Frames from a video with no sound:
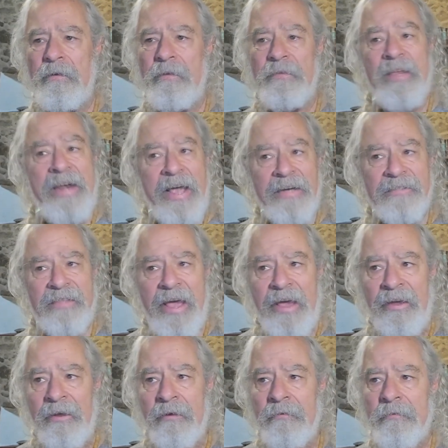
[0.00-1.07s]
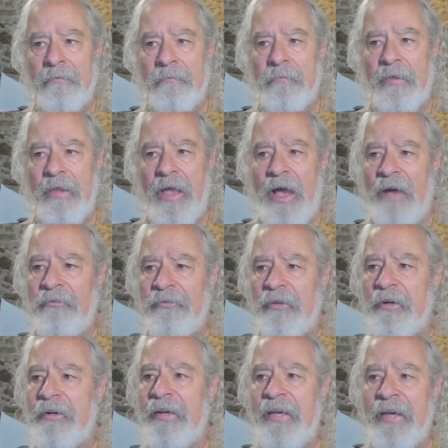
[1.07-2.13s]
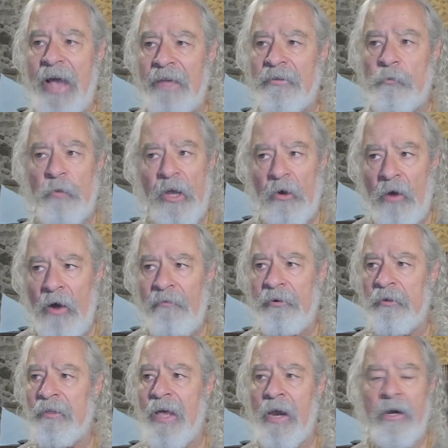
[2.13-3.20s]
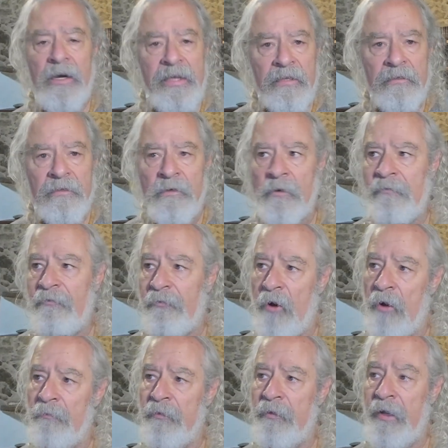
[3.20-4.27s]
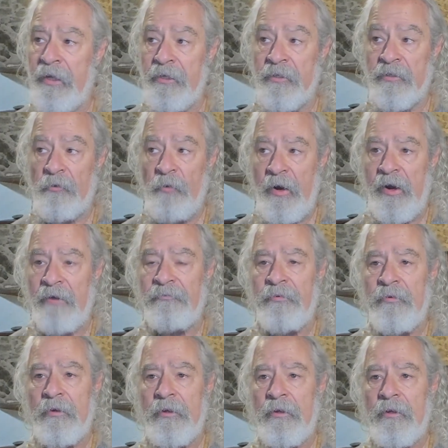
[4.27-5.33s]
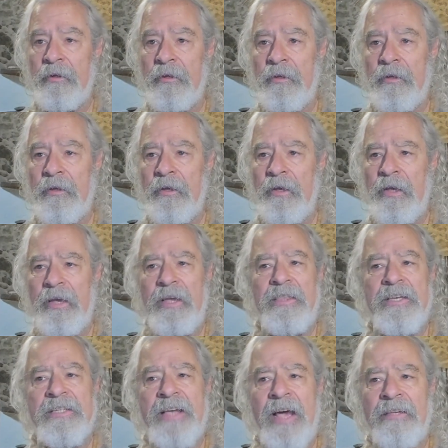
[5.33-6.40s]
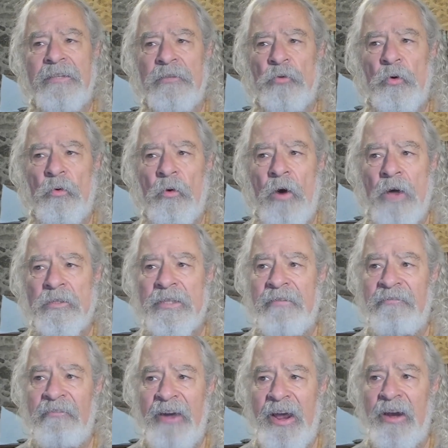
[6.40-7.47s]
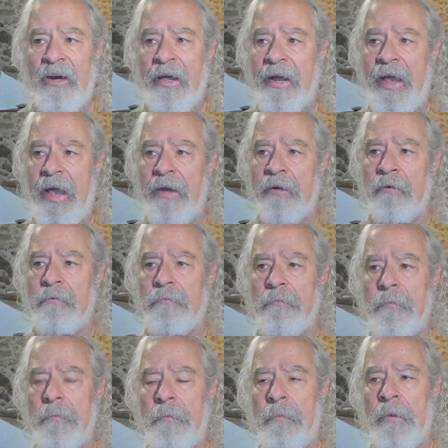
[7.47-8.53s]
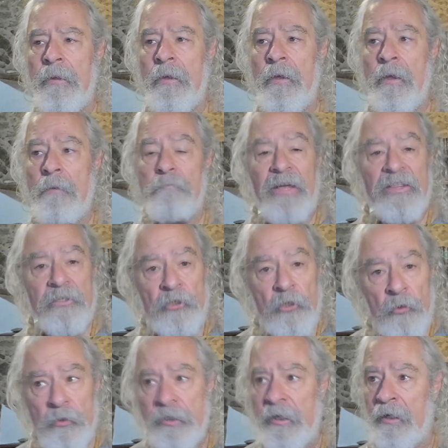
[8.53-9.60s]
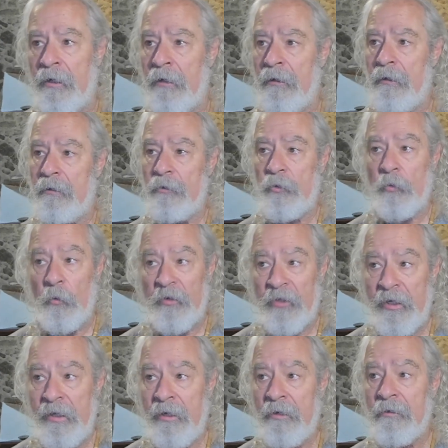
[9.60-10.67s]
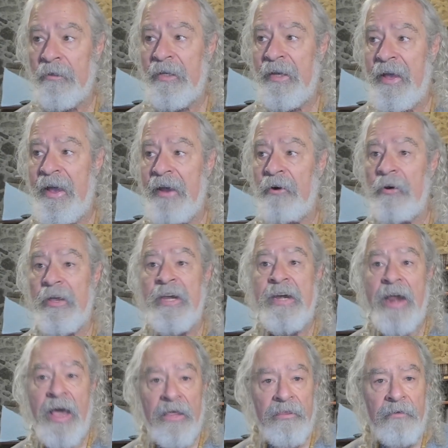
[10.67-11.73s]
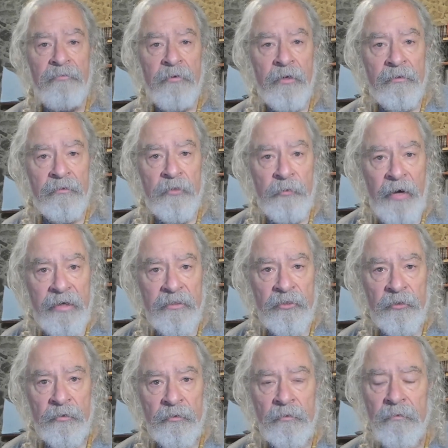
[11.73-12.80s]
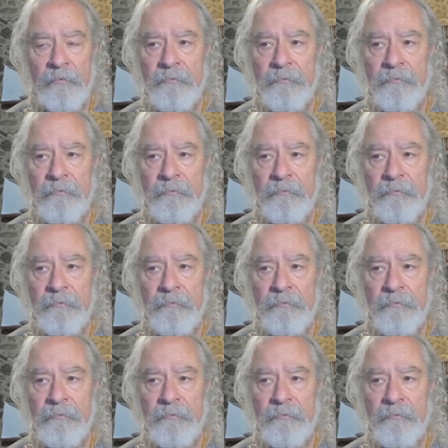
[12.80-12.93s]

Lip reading: The next day, after he had recovered a little from his grief, he decided to cross the veil again, but choosing to tear the air in a different direction.